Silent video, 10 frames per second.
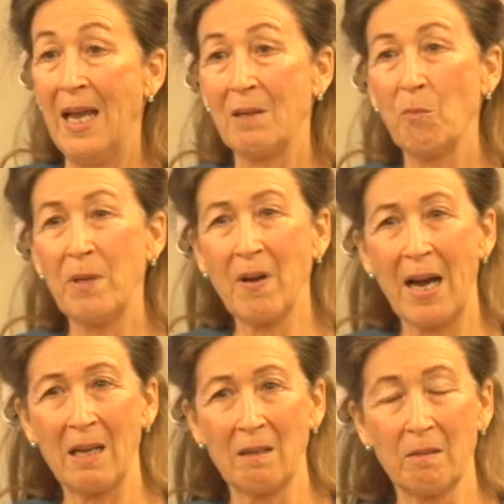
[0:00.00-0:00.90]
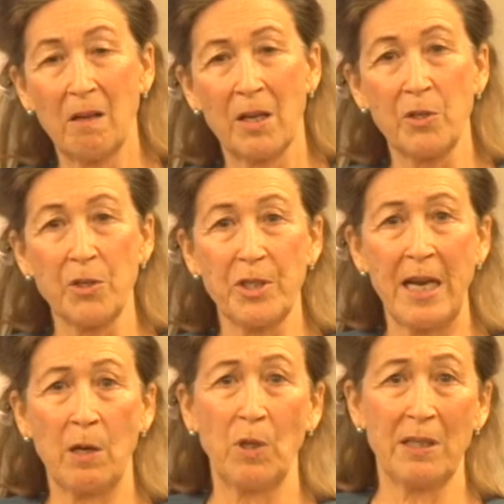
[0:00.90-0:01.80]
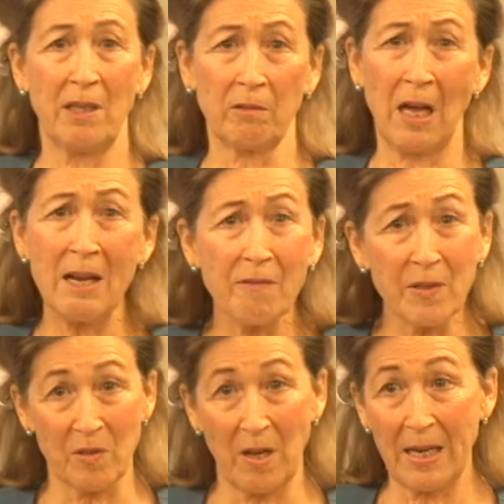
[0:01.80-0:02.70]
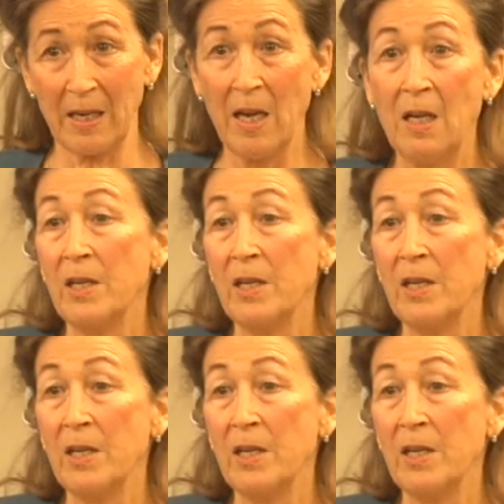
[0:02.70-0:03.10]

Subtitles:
And we've got to understand what their life is like.